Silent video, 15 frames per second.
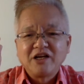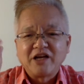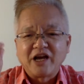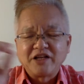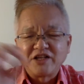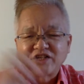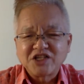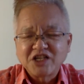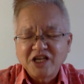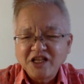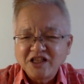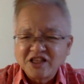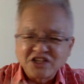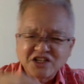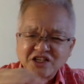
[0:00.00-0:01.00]
and the
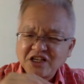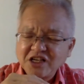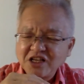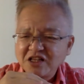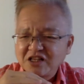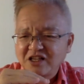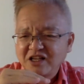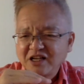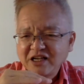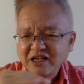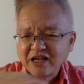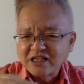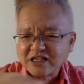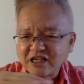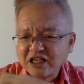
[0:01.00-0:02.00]
skin
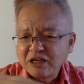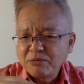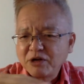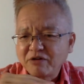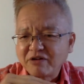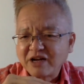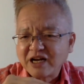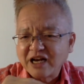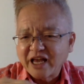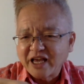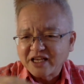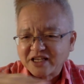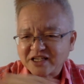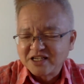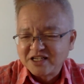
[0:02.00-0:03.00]
has a little bit of
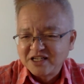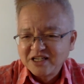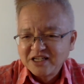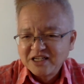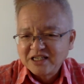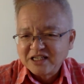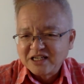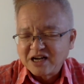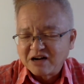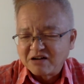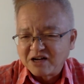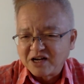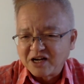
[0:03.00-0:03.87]
glaze, now